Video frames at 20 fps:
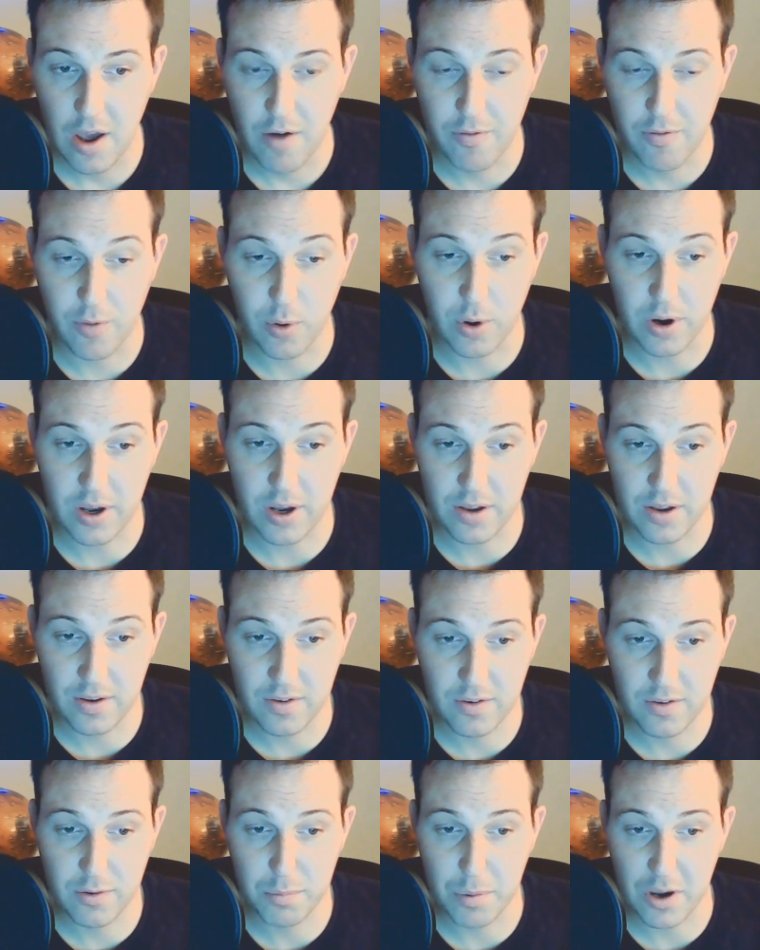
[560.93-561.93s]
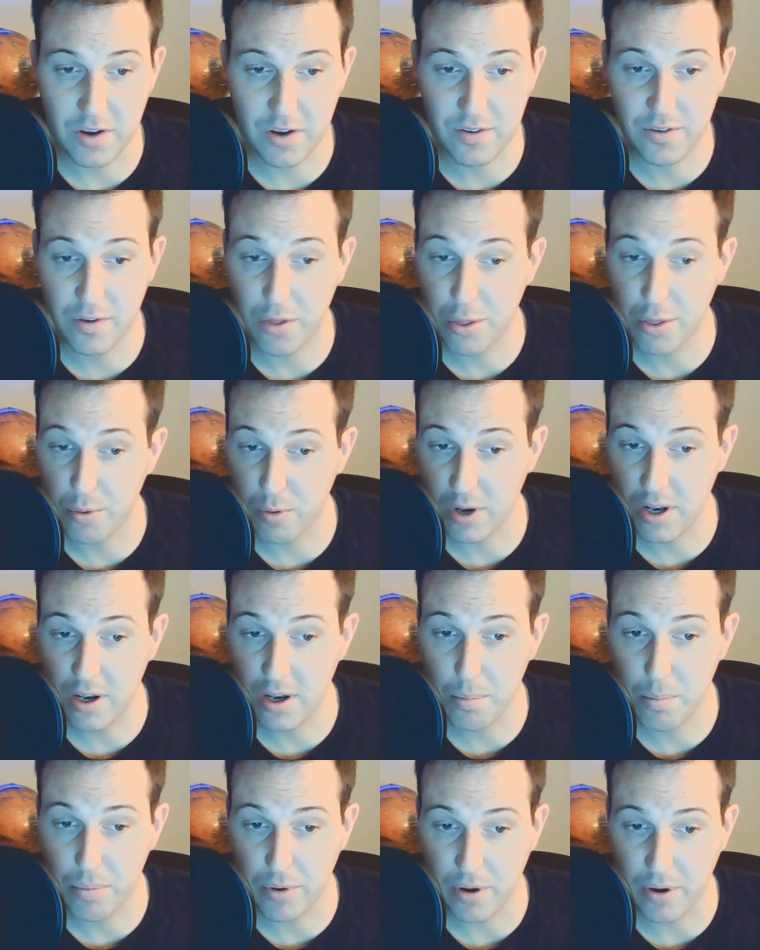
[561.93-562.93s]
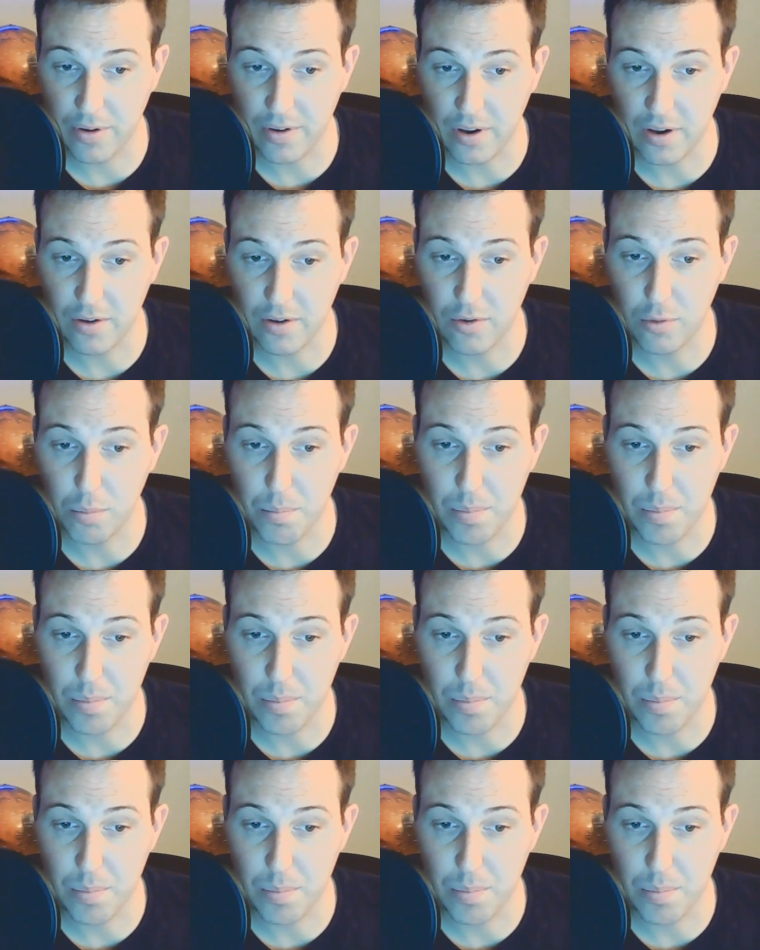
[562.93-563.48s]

for in space 3D printing to